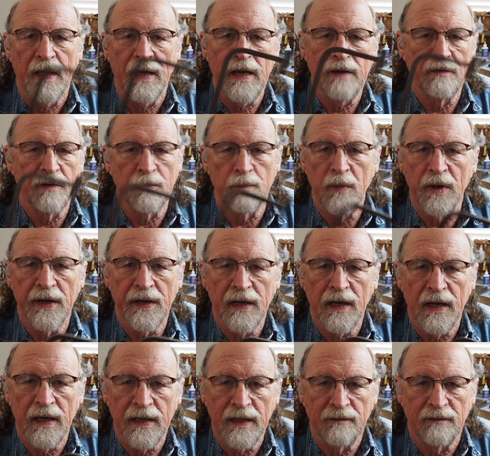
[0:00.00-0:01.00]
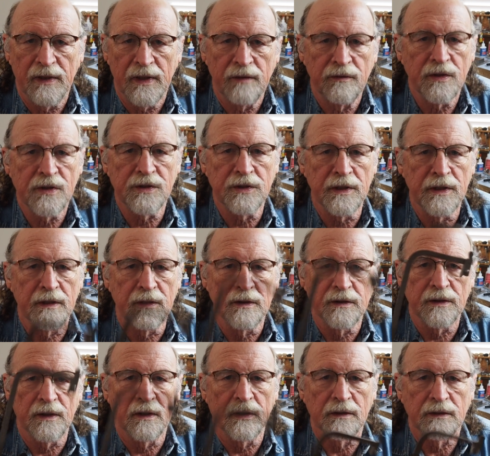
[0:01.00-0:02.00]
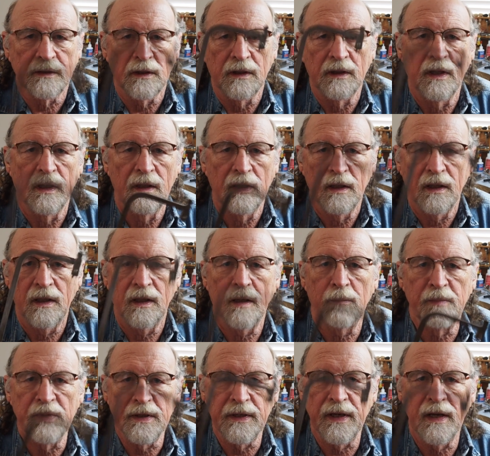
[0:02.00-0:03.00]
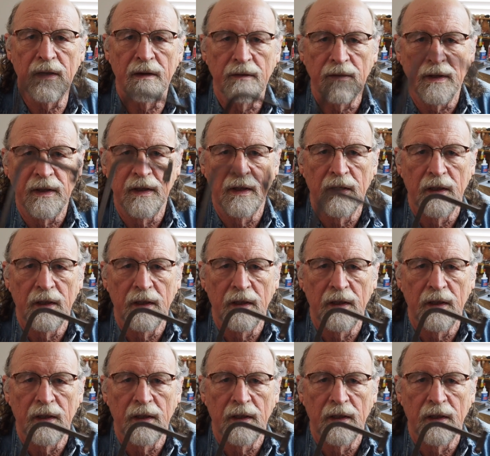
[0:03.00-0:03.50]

Everybody I have ever seen saws up and down,